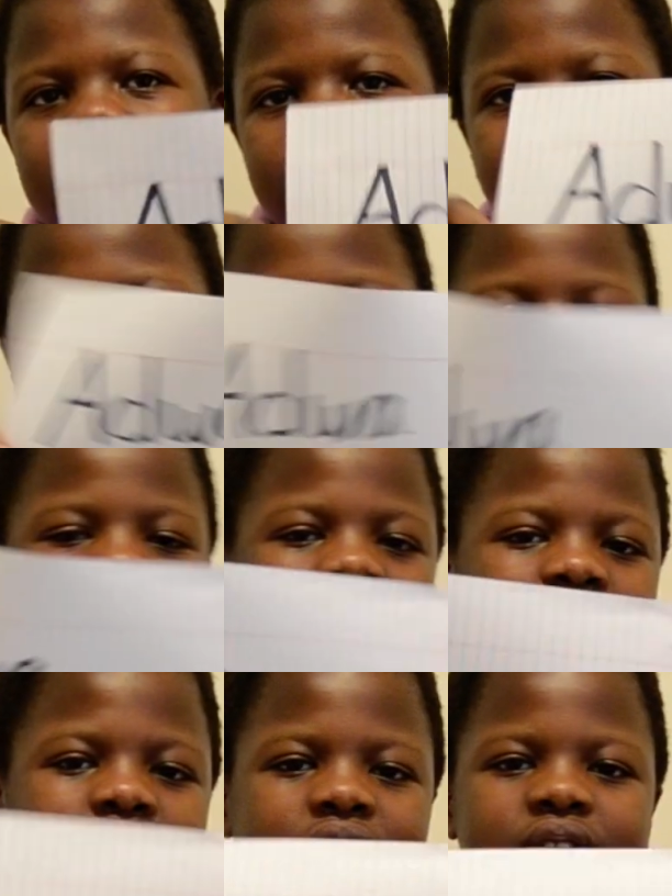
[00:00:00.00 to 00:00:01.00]

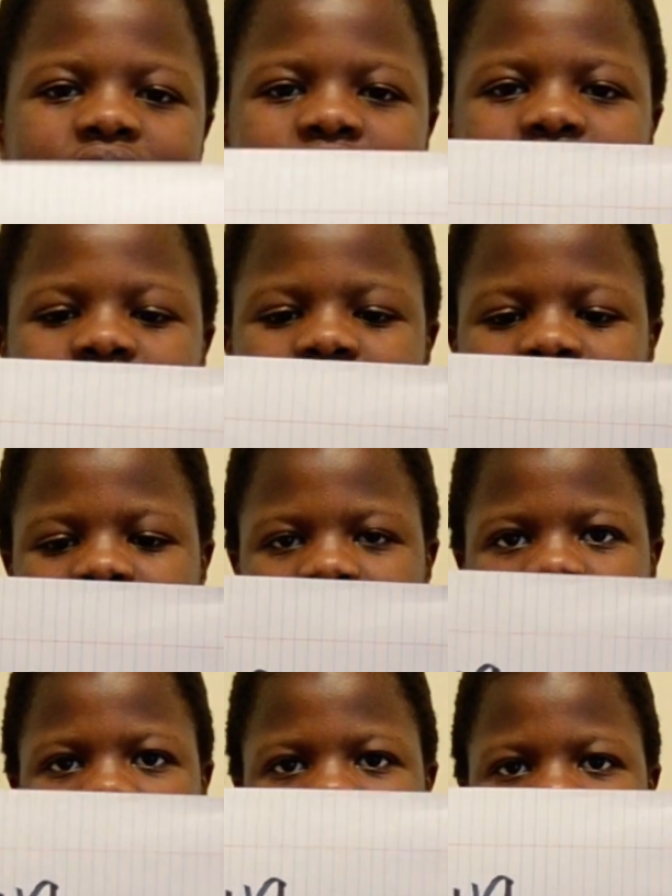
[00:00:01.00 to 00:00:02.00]
translates to
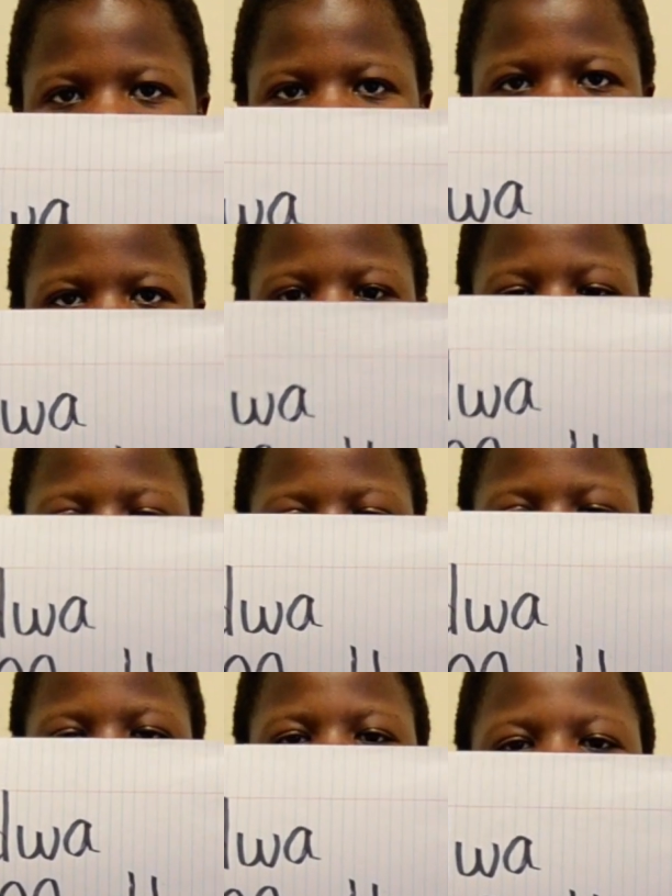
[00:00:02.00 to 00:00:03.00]
Adwa